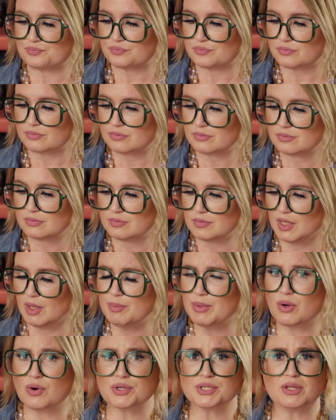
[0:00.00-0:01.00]
I
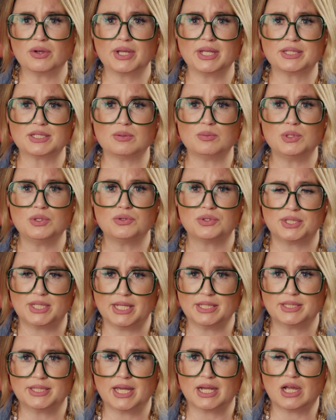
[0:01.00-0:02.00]
mean, of course, I'll get some new
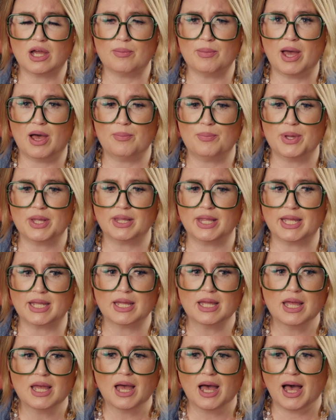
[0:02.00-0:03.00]
scents that come out, but
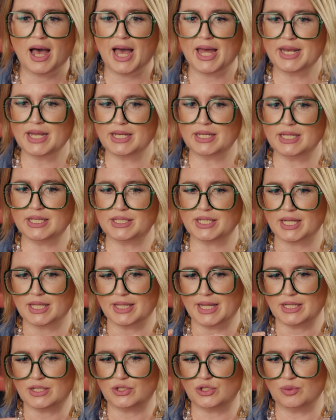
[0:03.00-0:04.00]
like, I didn't need to get
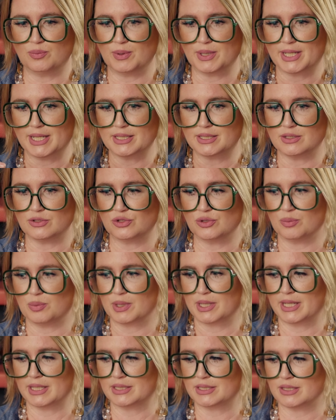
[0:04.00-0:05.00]
like duplicates and
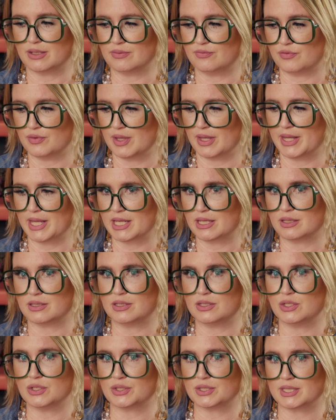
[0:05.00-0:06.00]
duplicates, of, like
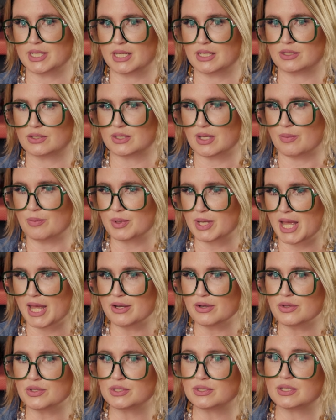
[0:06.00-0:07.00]
just like some
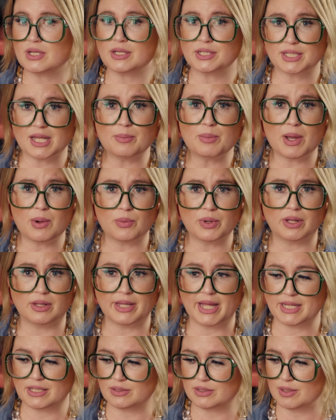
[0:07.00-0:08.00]
candles. So some I will,
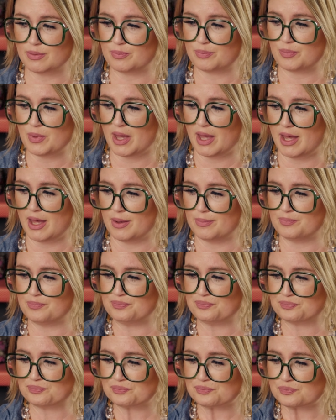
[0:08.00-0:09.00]
like the
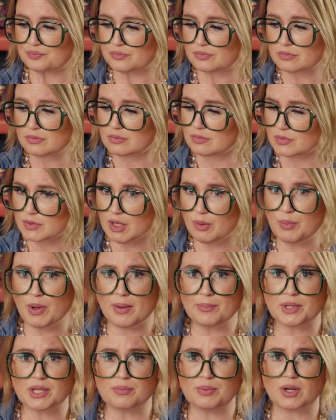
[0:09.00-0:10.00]
um,
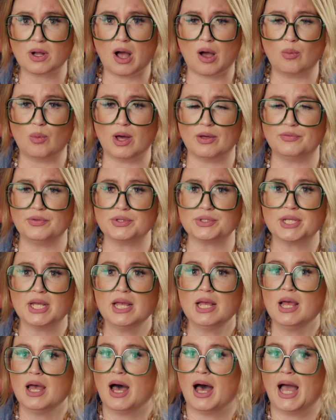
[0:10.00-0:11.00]
pumpkin pecan waffles.
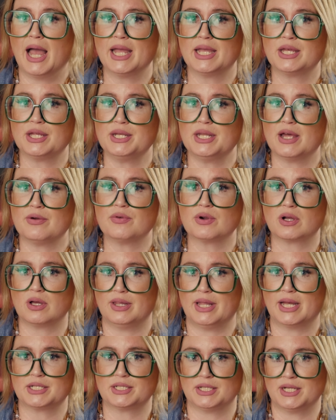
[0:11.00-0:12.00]
I can never
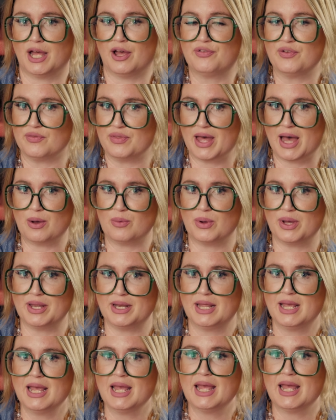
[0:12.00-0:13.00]
collect enough of that
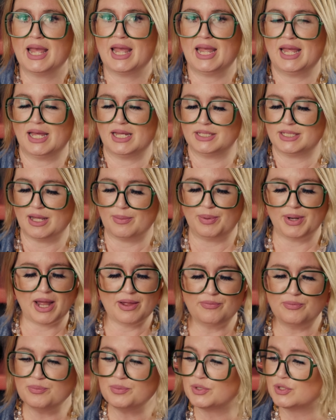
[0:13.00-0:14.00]
one. And uh, but
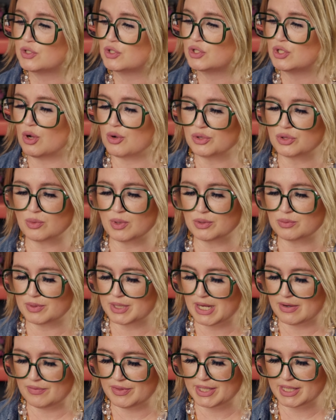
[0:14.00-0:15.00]
I'm so thrilled
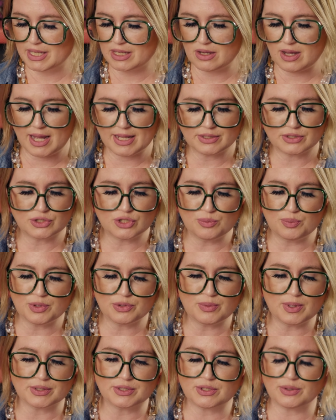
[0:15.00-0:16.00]
with everything I got. Super
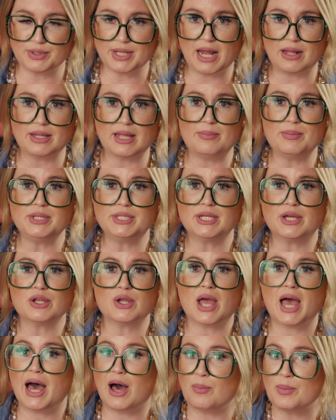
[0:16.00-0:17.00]
thrilled. So now let me tell
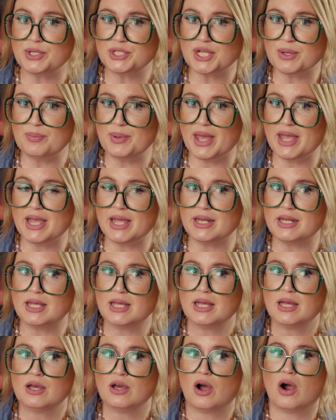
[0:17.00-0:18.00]
you how much I paid
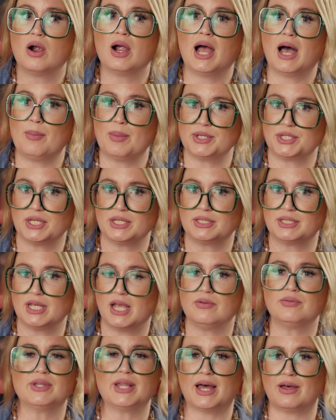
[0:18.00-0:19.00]
or how much I
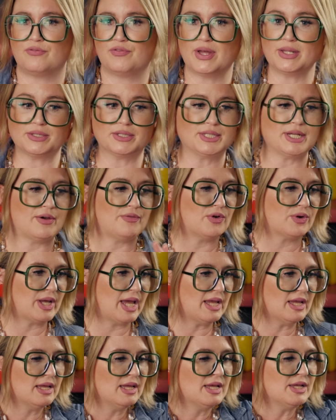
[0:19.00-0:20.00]
saved that fun stuff,
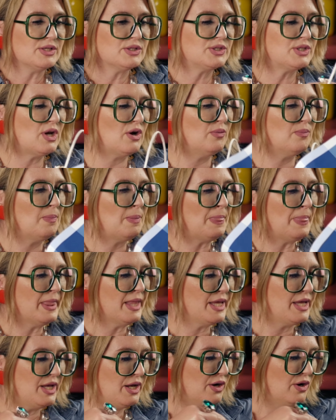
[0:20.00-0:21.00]
okay? So,
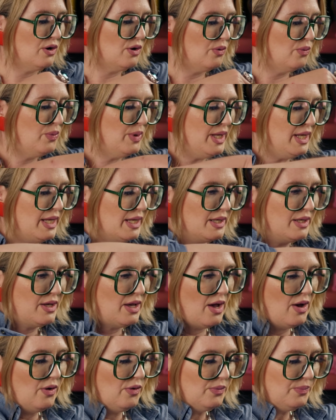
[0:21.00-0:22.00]
here we
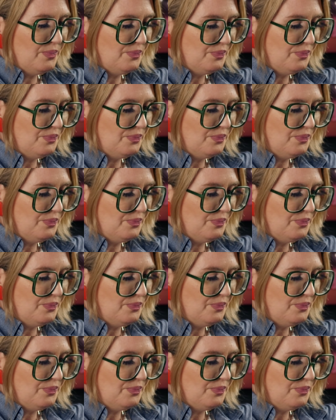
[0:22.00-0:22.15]
go.